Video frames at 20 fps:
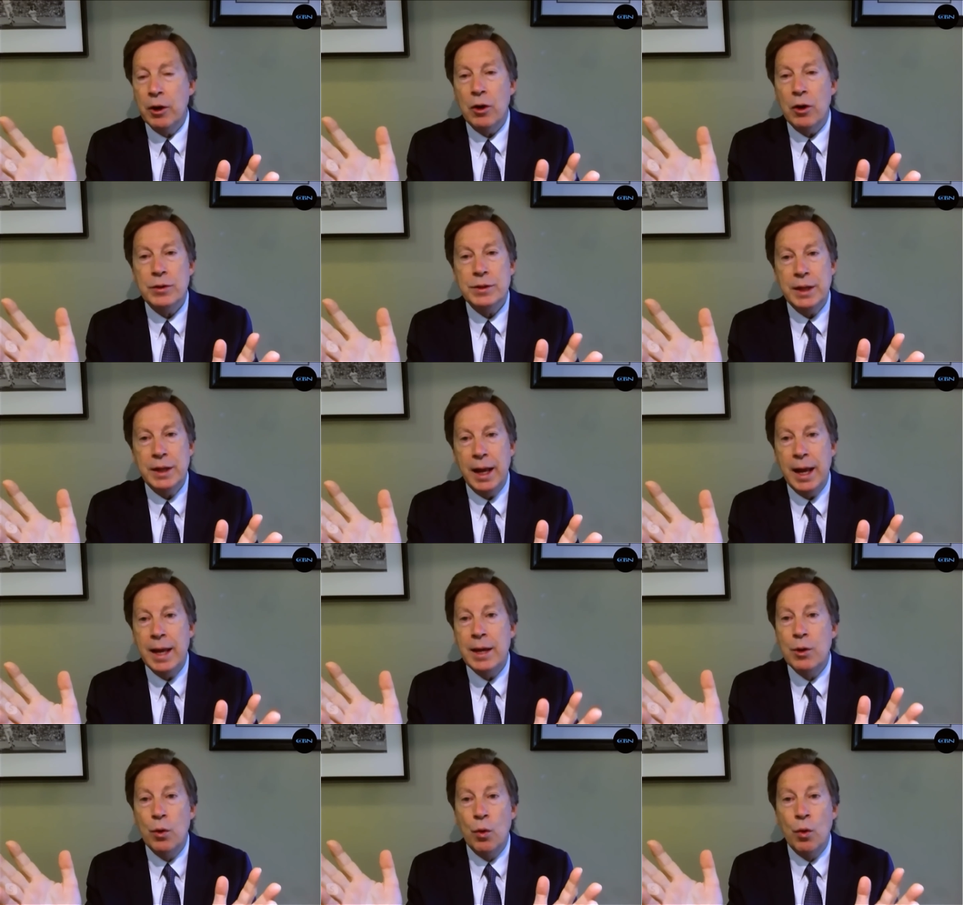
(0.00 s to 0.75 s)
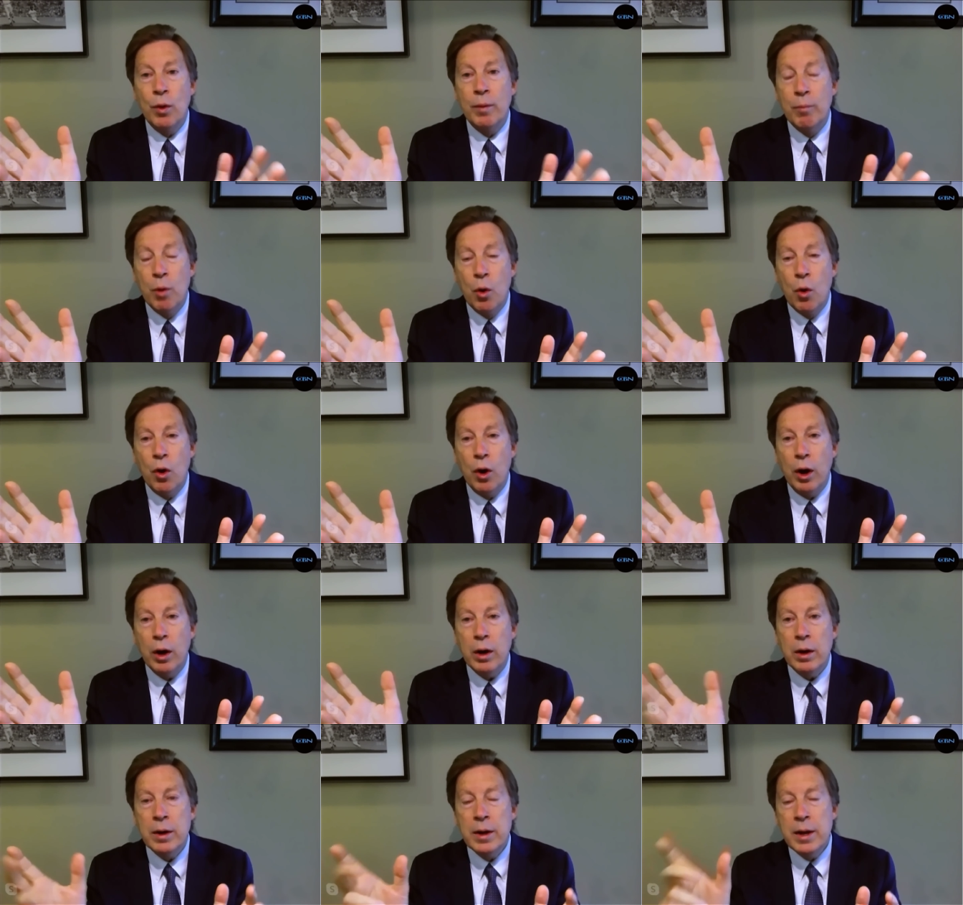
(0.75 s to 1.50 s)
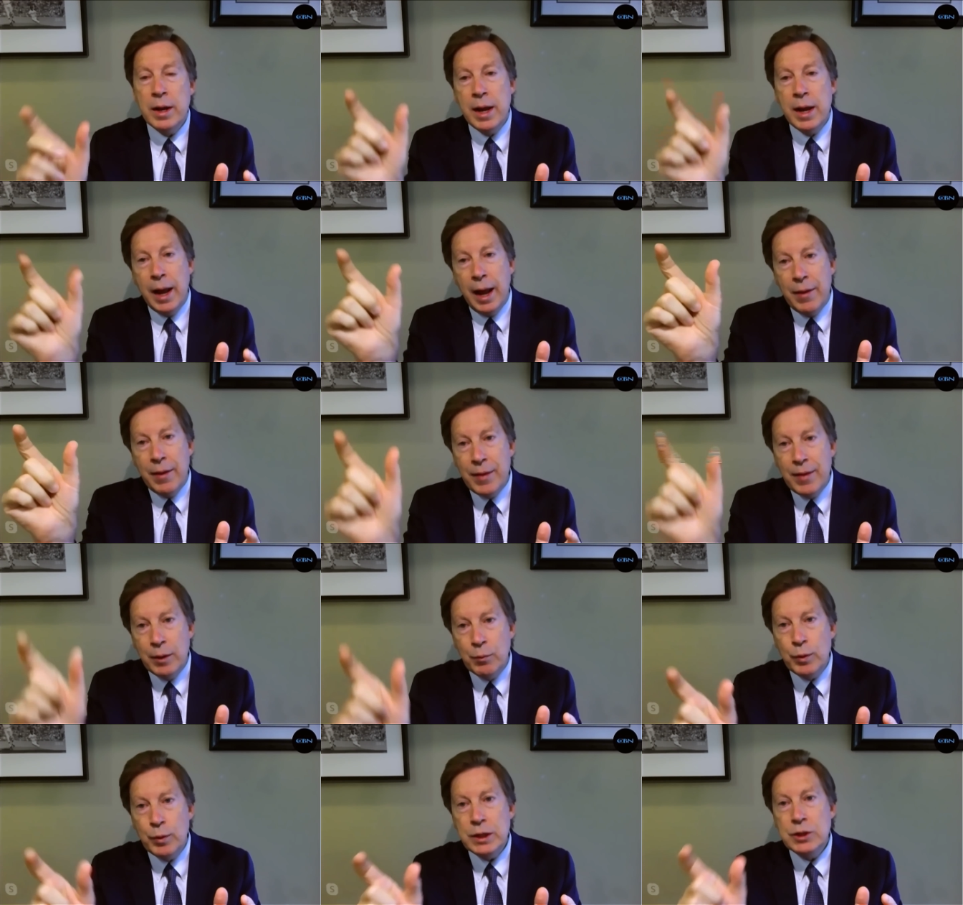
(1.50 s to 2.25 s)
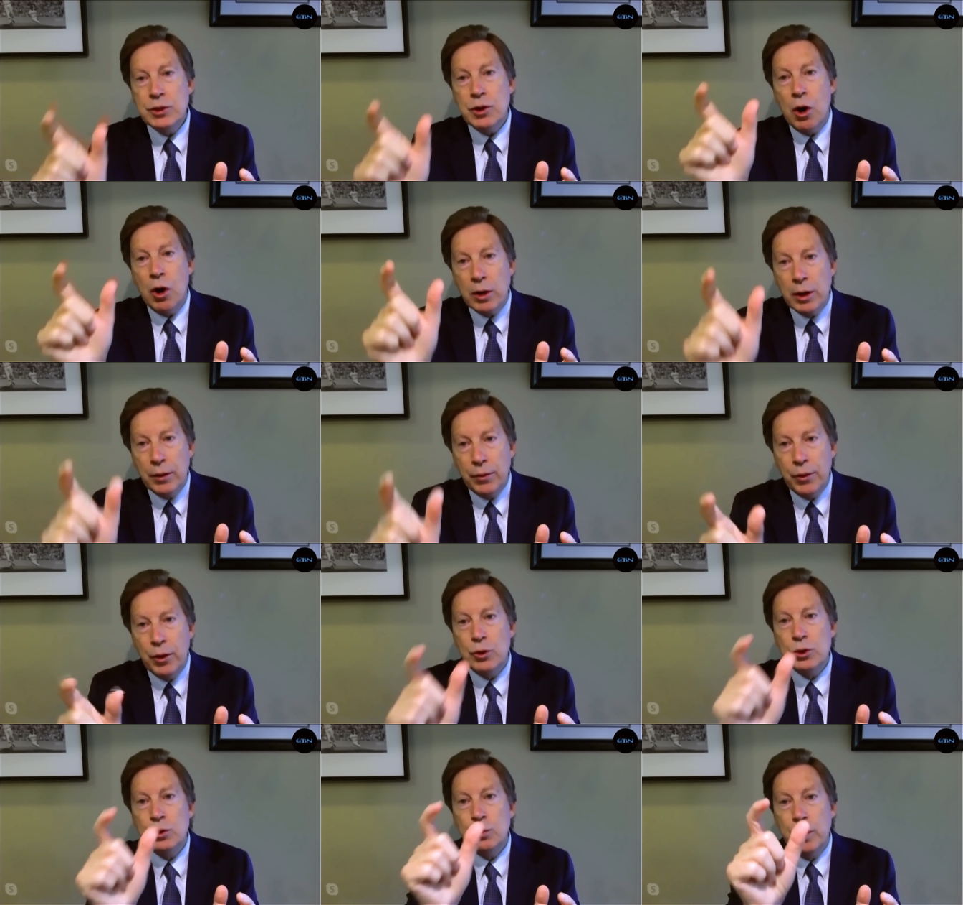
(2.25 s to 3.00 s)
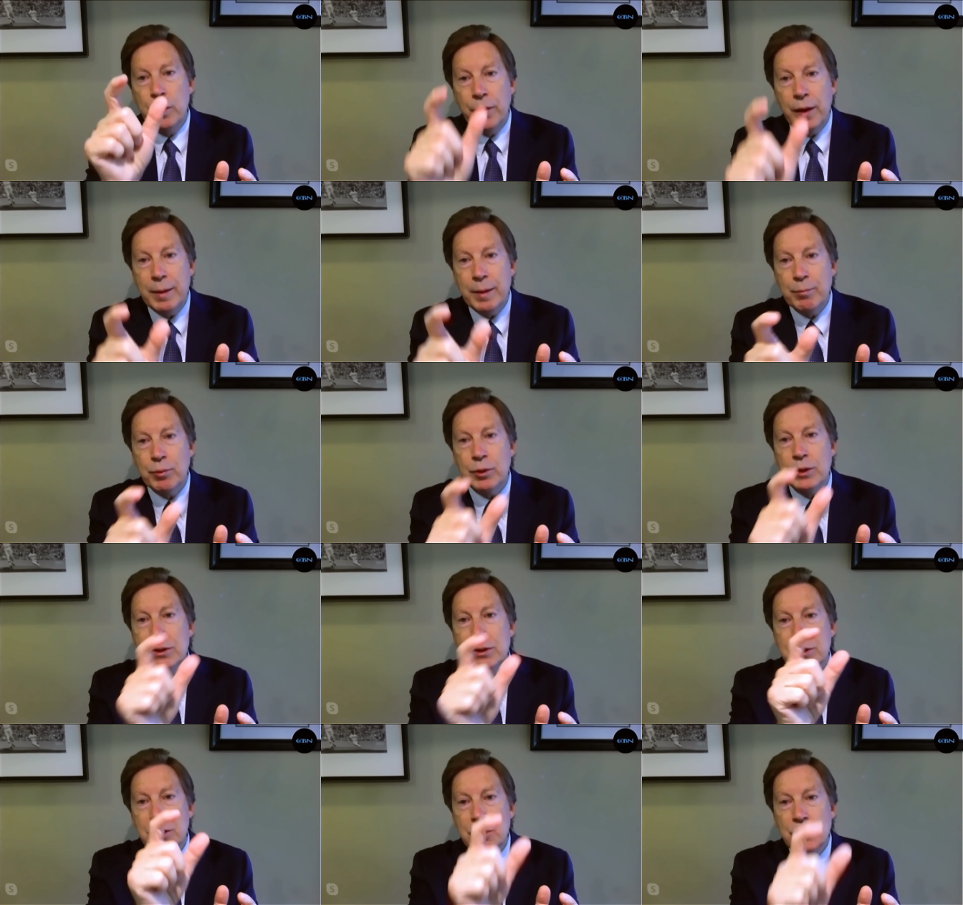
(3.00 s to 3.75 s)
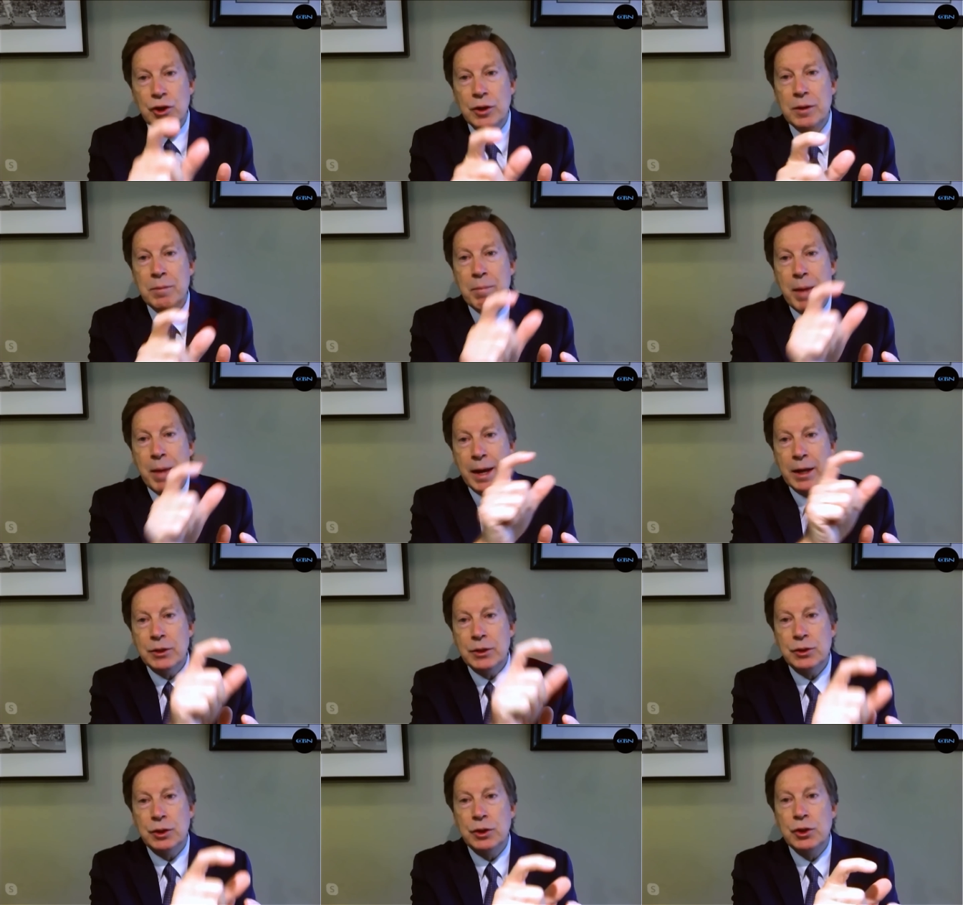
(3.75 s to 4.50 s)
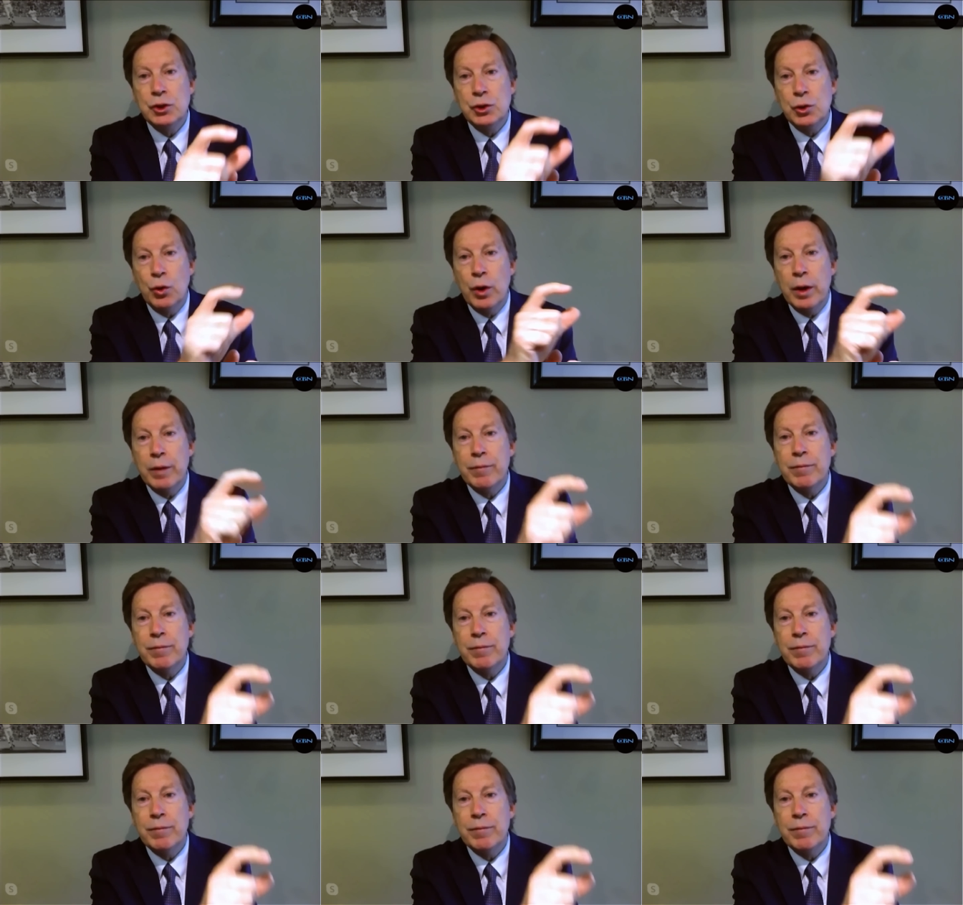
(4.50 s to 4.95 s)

10 or more, and then we target those with a precision medicine sort of